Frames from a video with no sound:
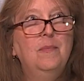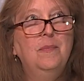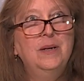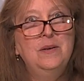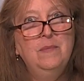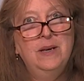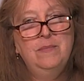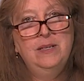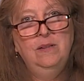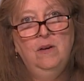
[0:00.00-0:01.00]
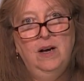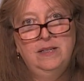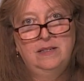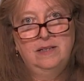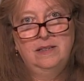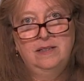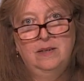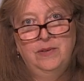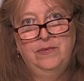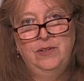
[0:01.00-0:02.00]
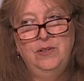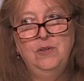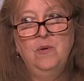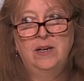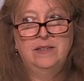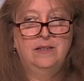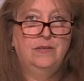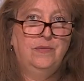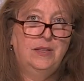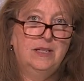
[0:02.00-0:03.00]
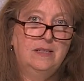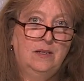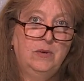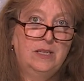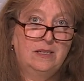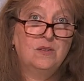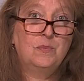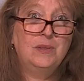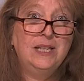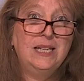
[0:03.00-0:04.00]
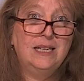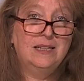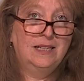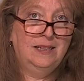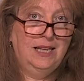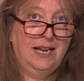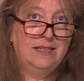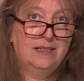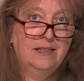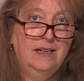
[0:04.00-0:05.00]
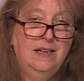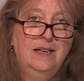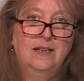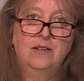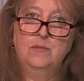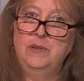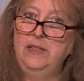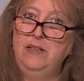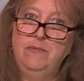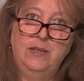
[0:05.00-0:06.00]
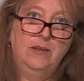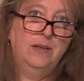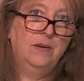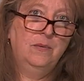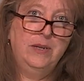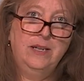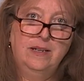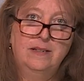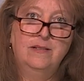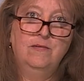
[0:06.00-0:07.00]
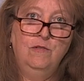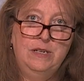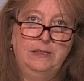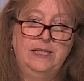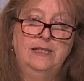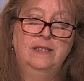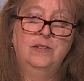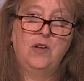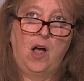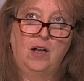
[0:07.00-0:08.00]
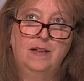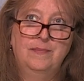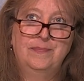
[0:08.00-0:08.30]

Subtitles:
but you might be lost on some of the nuances of things that we explain in the class, because believe me, we can really talk.